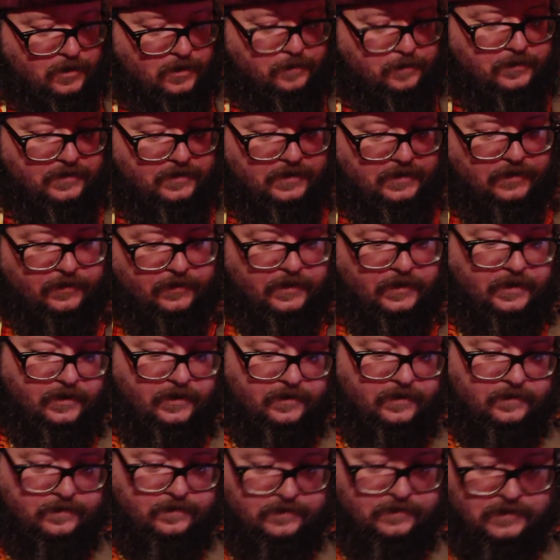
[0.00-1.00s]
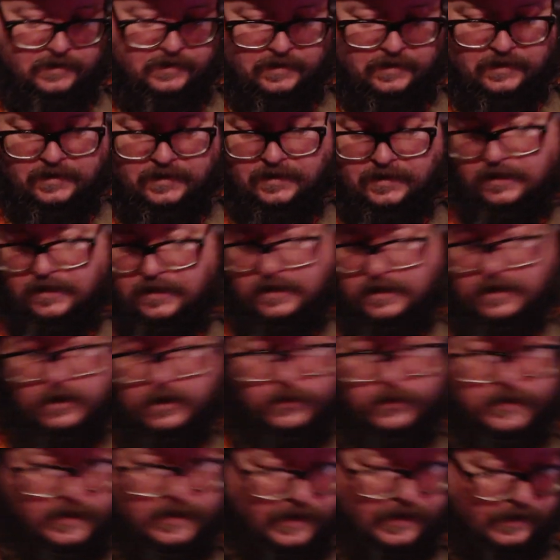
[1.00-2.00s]
There we go.
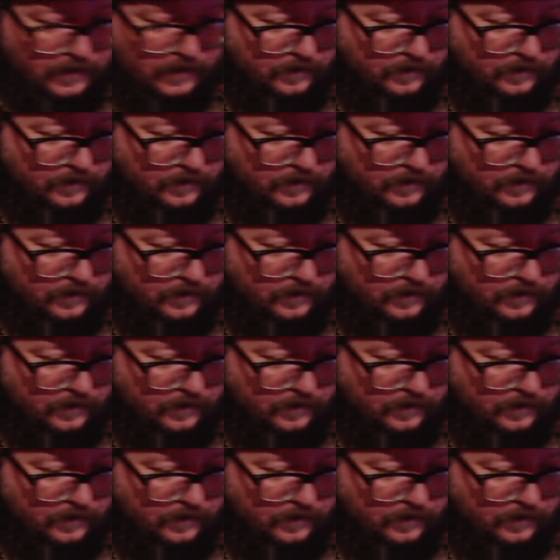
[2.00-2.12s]
Okay.